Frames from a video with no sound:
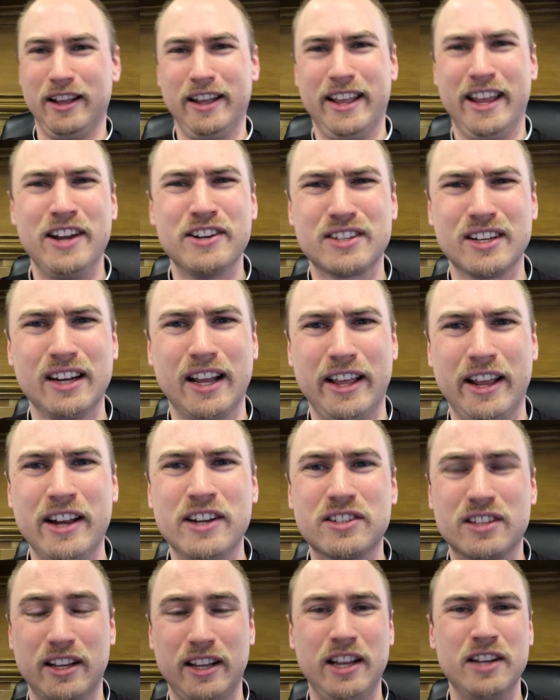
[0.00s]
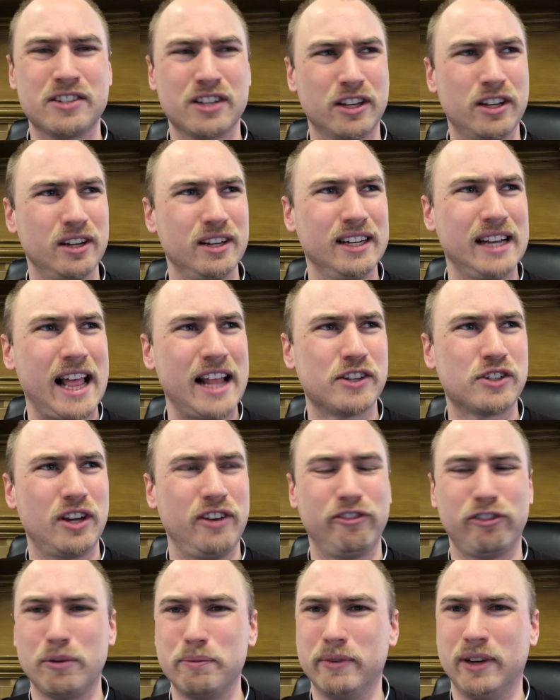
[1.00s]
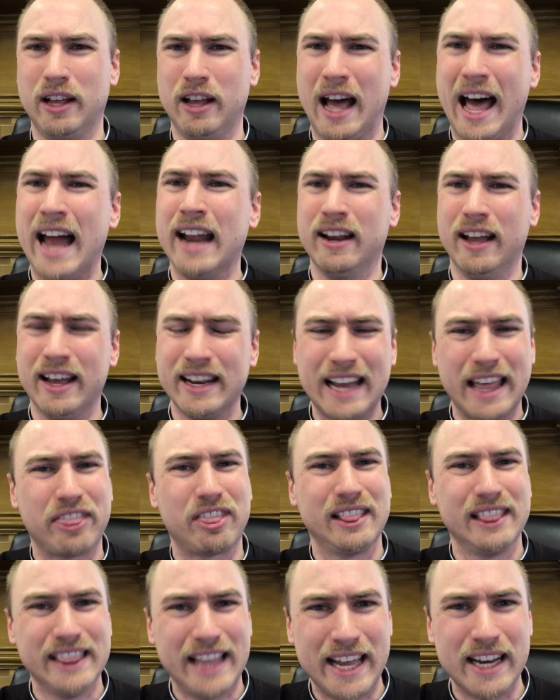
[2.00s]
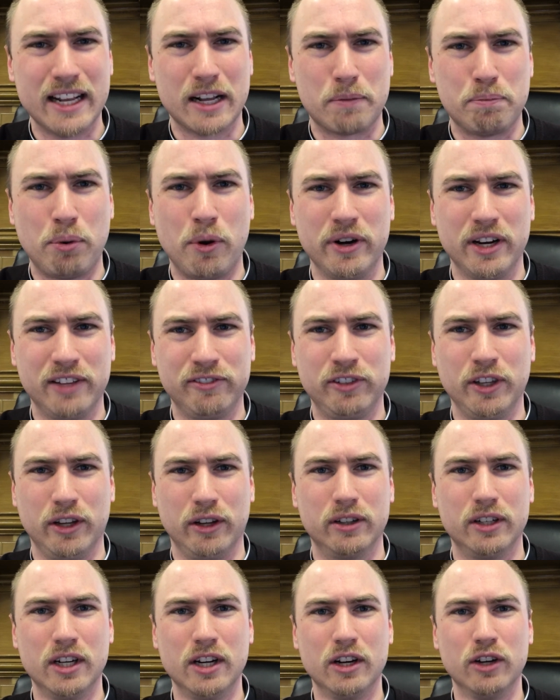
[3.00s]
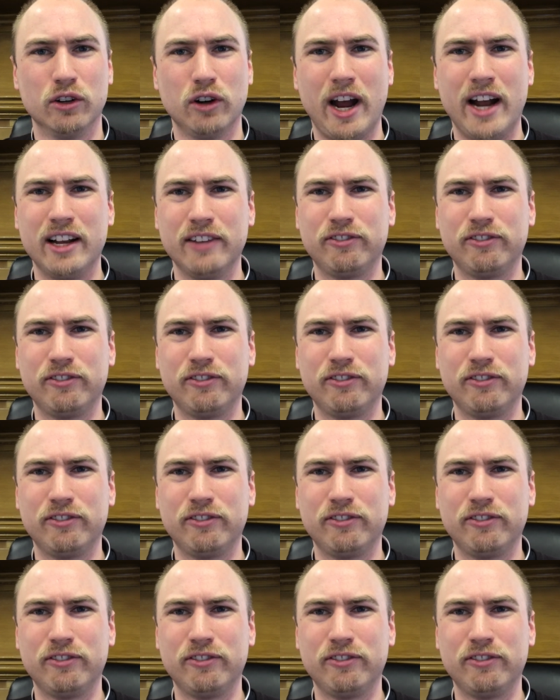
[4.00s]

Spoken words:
here's a good analogy from an athletic point of view, right?